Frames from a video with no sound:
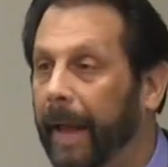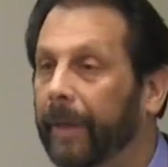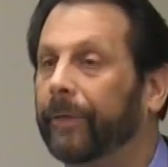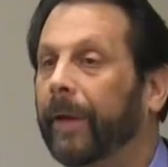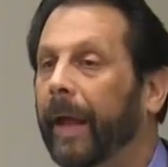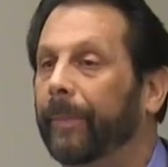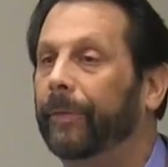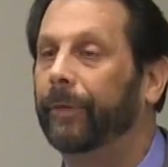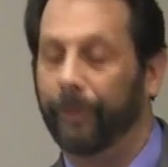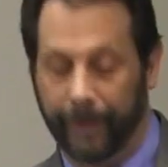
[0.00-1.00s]

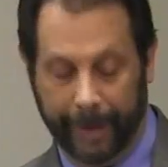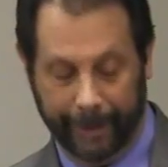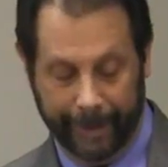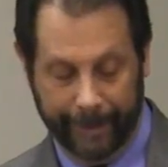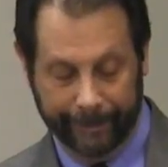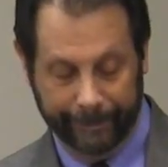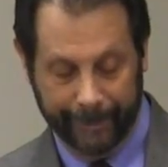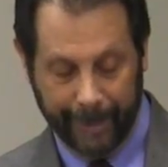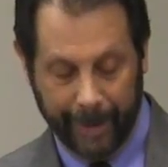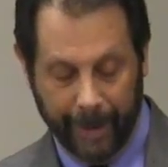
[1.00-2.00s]
landscapes, fittingly,
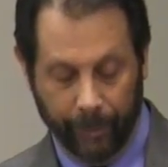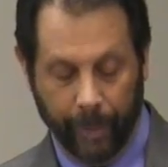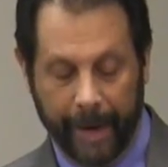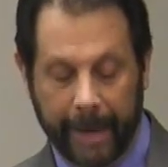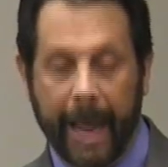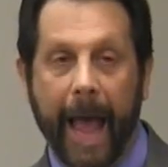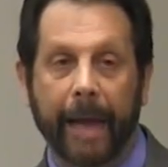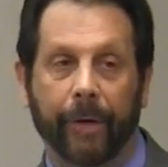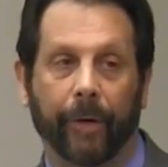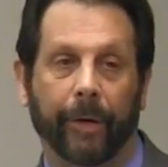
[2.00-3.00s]
remain
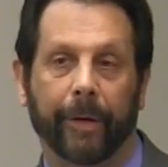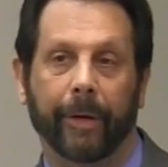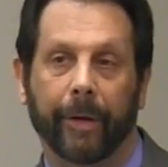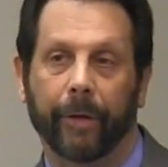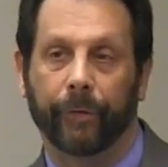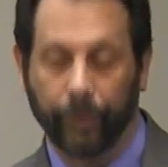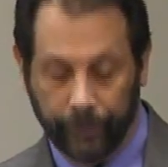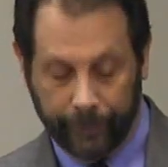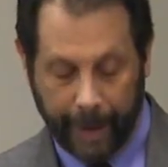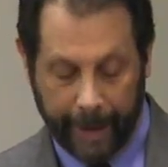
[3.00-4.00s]
anchored,
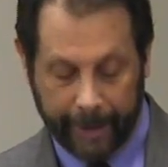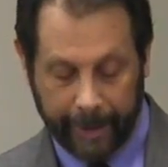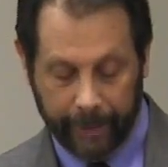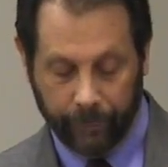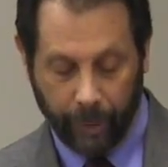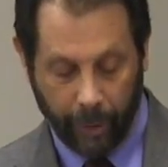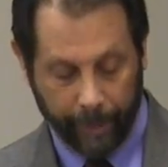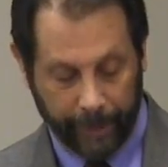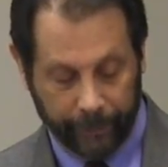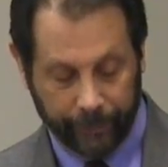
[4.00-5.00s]
Schulz-like, in
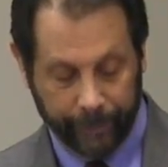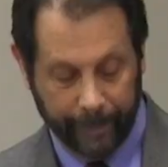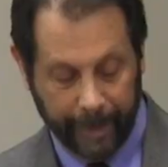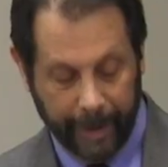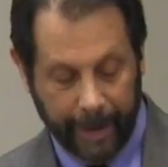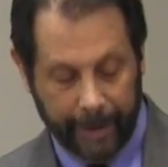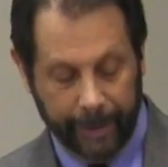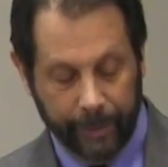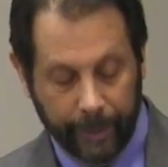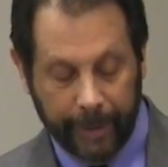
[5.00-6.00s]
Drohobycz, in the
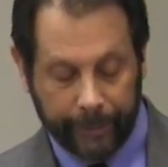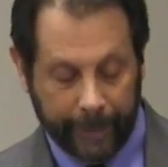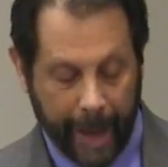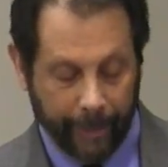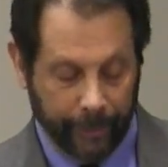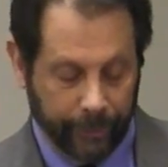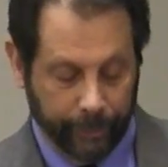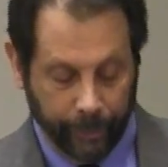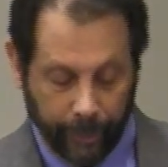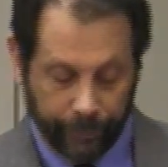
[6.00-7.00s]
newly established
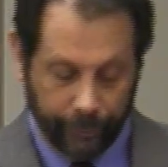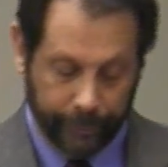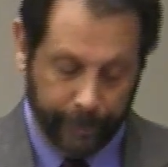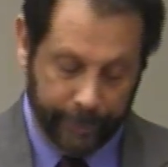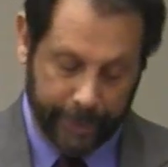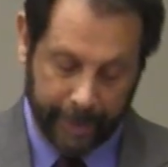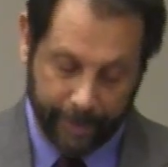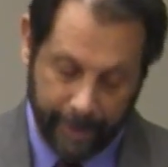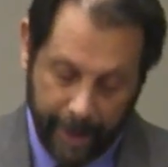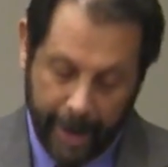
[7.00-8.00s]
Bruno Schulz
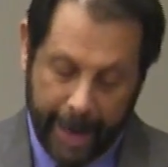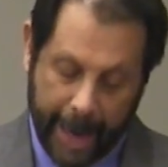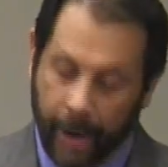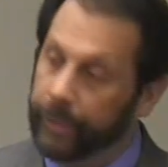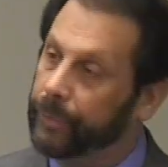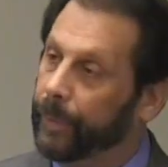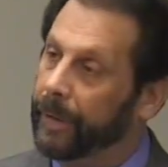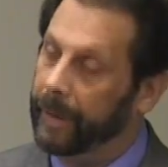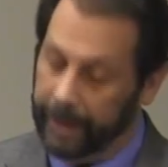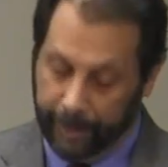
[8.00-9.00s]
Museum, housed
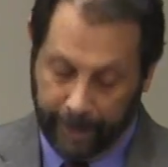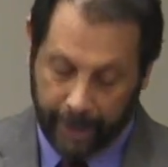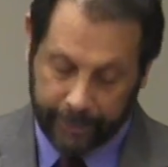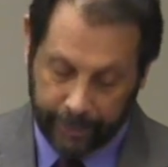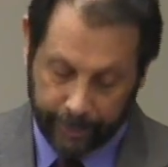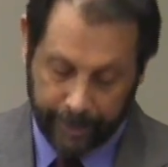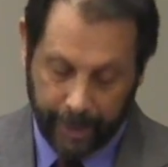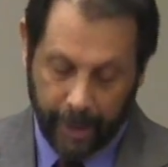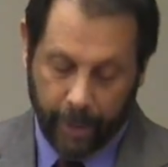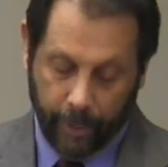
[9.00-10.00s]
within the gymnasium
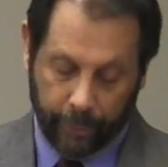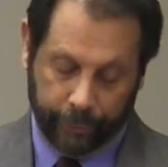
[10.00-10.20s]
where